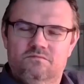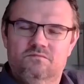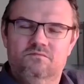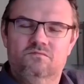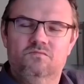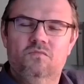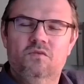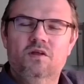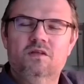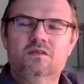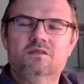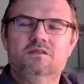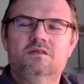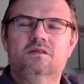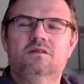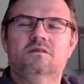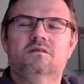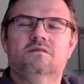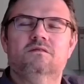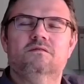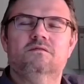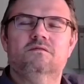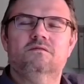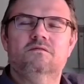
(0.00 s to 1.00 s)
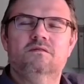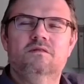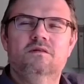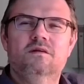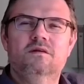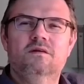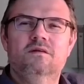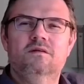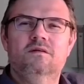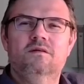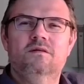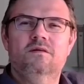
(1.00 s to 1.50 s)
That's it. Huh?
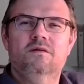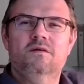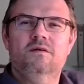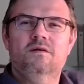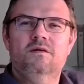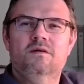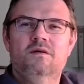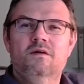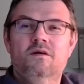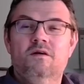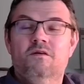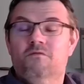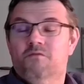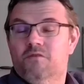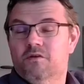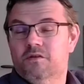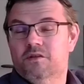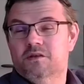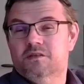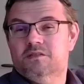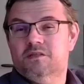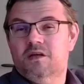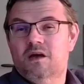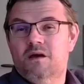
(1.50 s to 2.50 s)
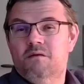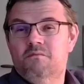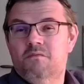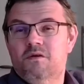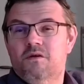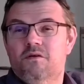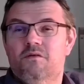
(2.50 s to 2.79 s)
For this time,